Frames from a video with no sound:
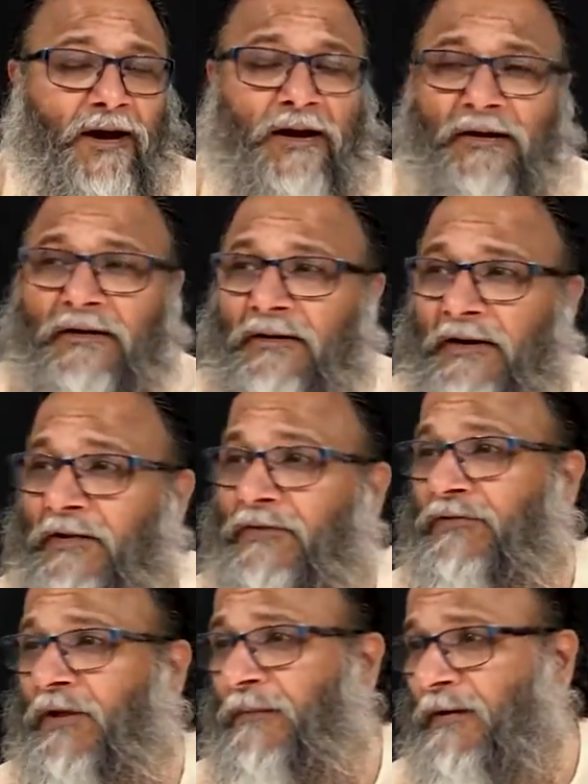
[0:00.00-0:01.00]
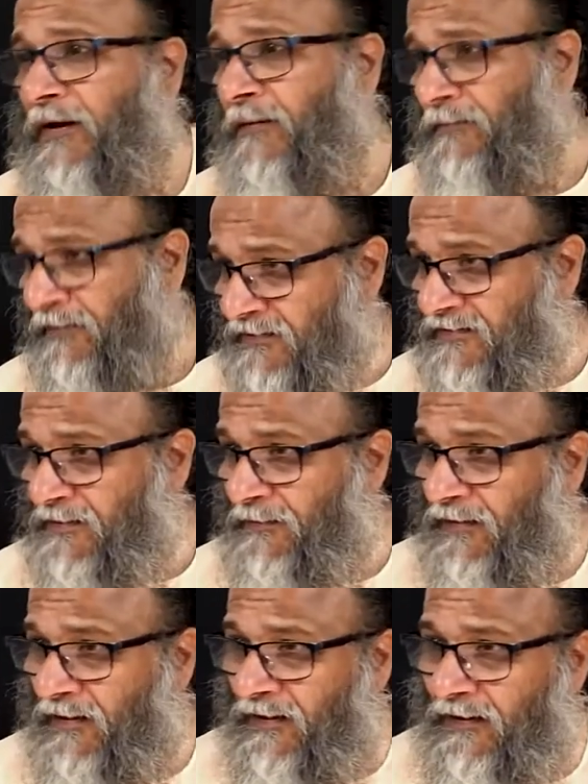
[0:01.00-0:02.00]
unreducible
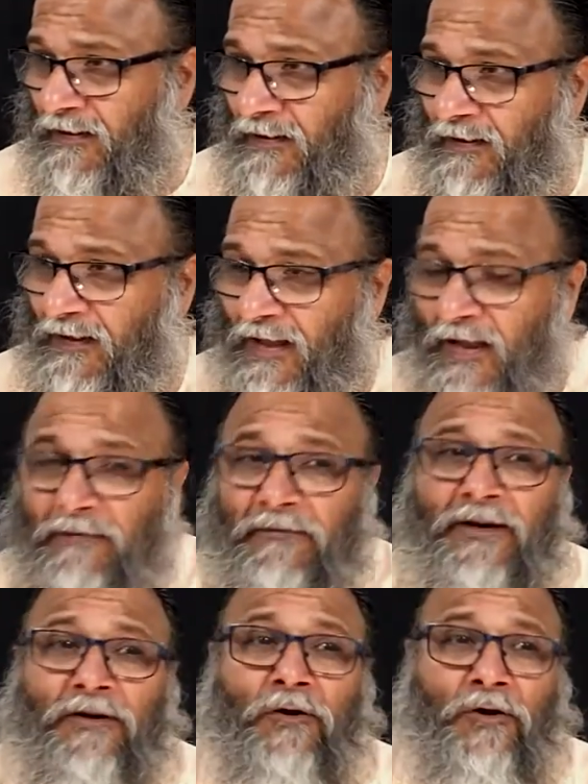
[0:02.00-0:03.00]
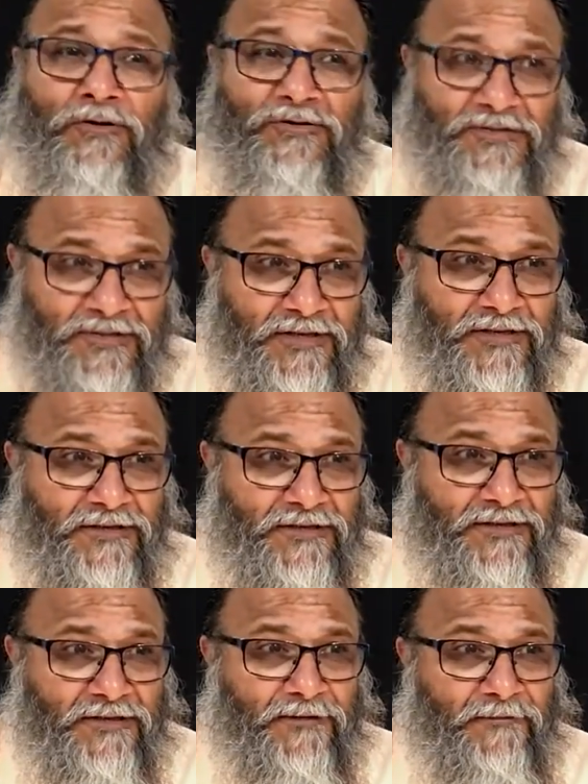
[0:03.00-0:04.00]
principle, ever
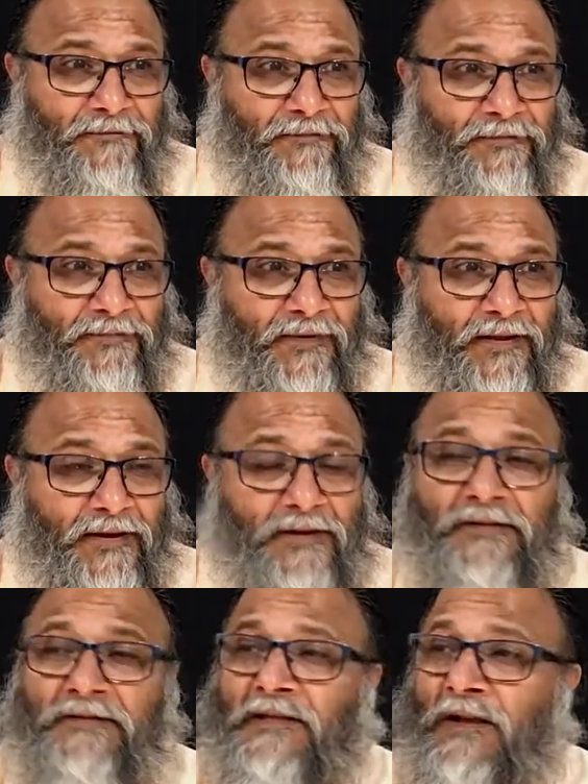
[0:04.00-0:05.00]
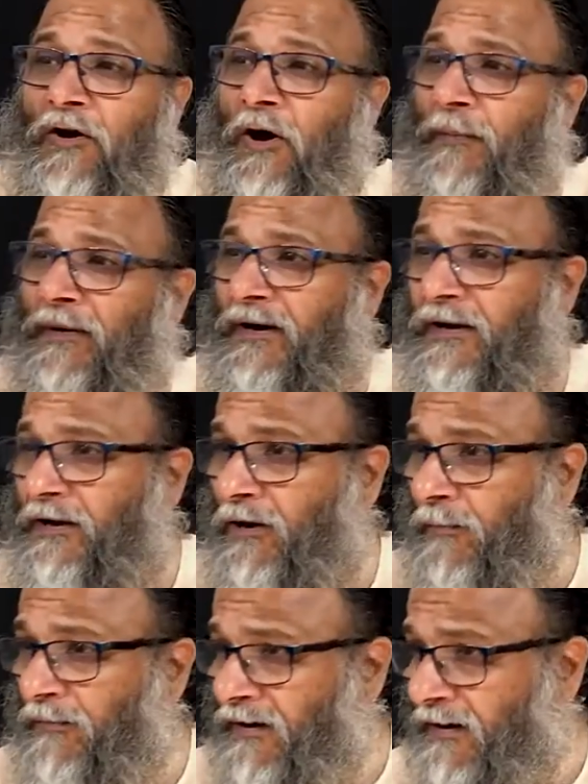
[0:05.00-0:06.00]
constant. It's the common
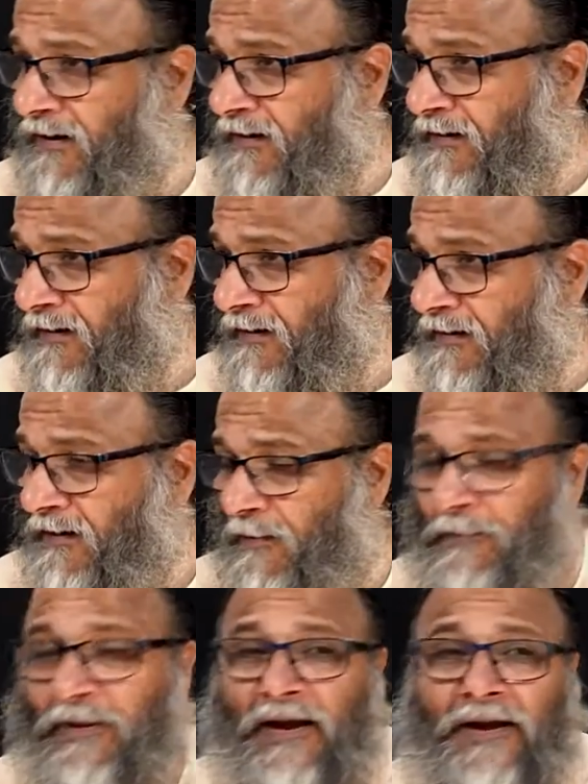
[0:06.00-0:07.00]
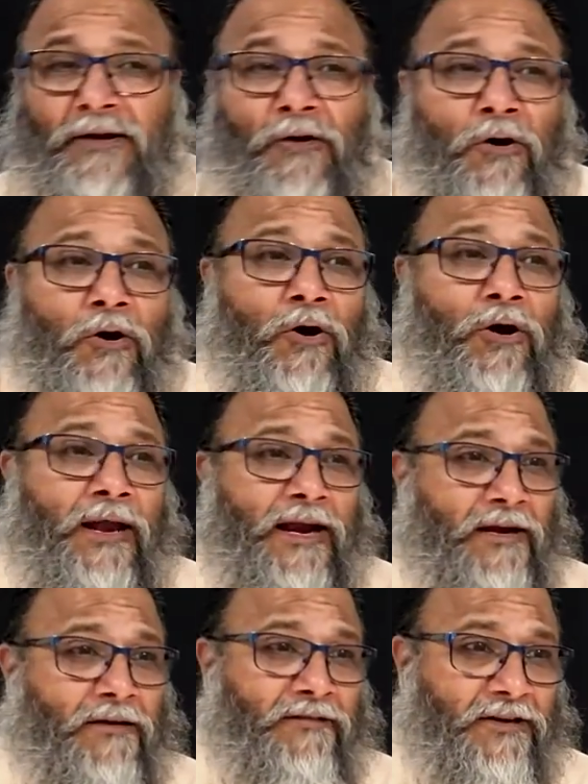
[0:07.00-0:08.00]
denominator behind all
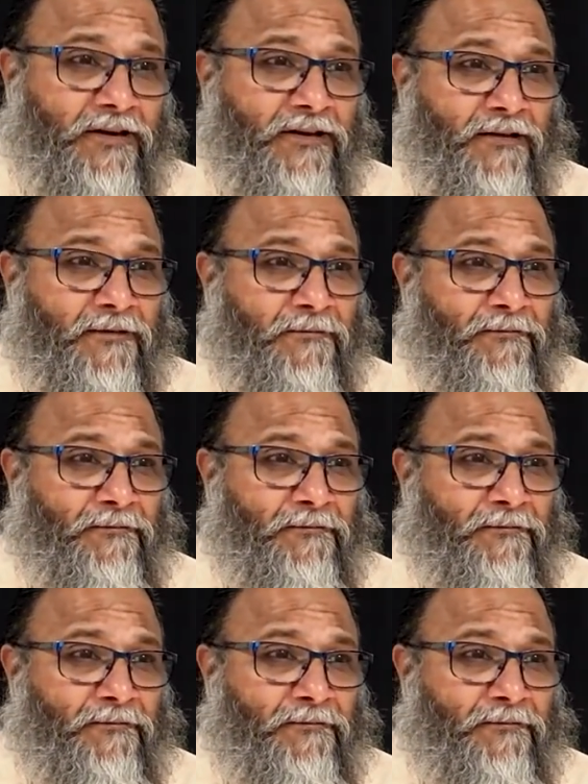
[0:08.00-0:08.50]
activity.